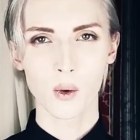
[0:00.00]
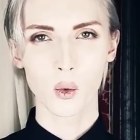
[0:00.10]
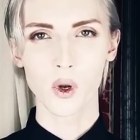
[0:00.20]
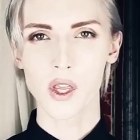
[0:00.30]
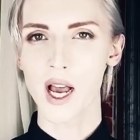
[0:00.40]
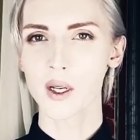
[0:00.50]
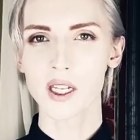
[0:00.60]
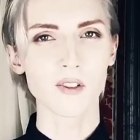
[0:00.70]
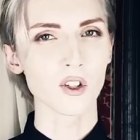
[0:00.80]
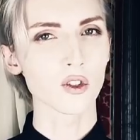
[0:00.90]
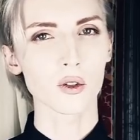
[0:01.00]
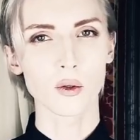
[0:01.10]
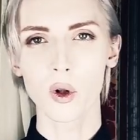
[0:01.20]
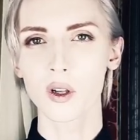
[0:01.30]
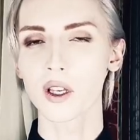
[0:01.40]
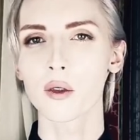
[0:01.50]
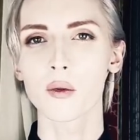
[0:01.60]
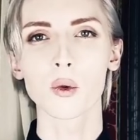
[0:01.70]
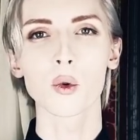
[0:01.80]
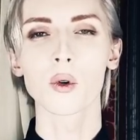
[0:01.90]
without even scrolling
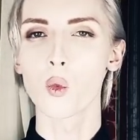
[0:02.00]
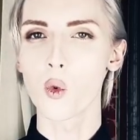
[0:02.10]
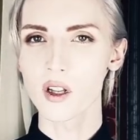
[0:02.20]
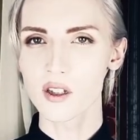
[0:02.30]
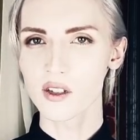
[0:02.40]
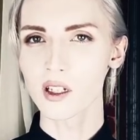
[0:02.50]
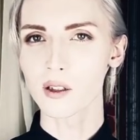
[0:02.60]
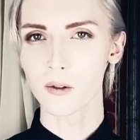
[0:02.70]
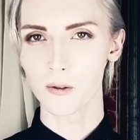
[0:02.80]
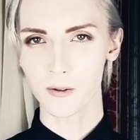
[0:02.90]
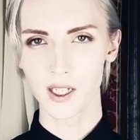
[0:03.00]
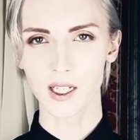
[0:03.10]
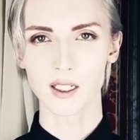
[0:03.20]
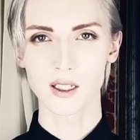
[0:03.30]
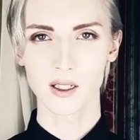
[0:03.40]
through one single feed,